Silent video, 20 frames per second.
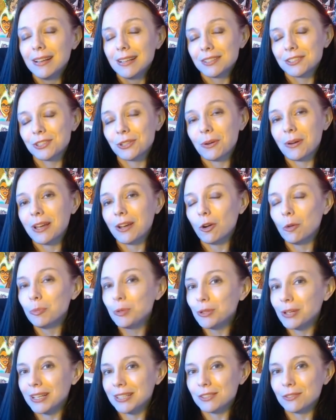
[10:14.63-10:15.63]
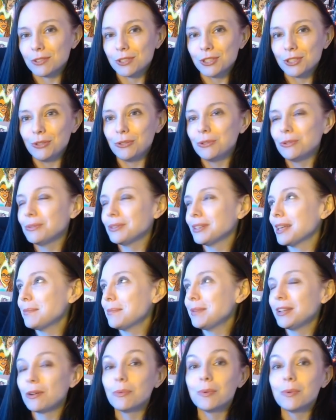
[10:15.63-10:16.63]
So I hope you guys are too. Let
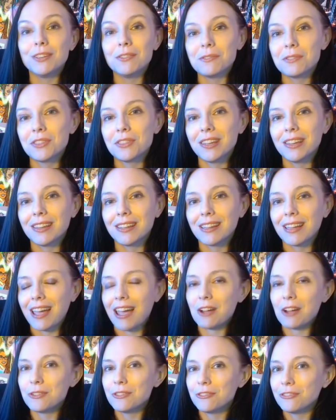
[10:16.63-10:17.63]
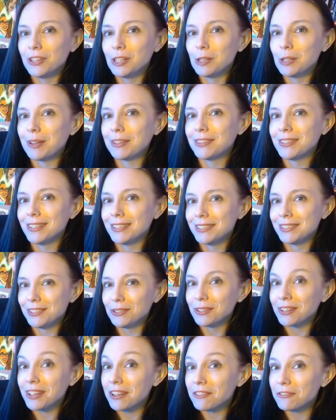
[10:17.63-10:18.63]
me know what you think, how you feel about this.
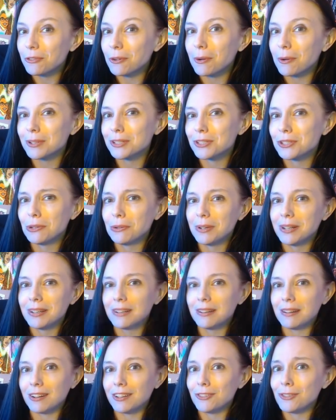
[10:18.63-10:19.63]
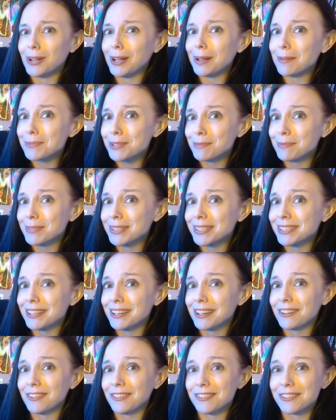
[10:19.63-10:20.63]
You looking forward to it? Are you
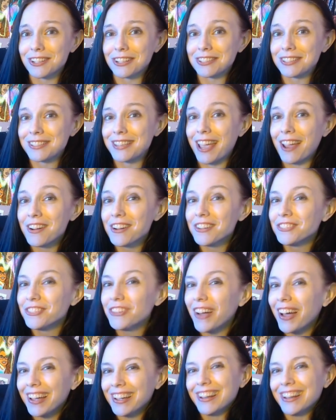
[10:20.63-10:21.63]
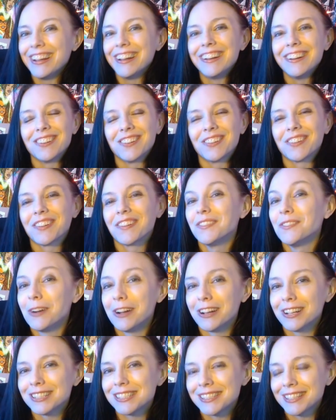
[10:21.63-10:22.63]
optimistic or just terrified or
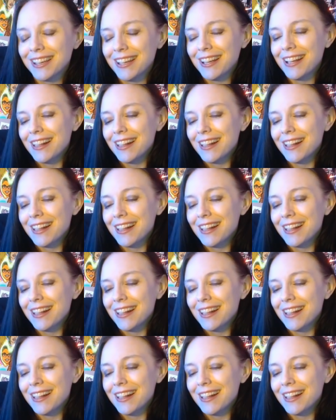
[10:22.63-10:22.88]
what?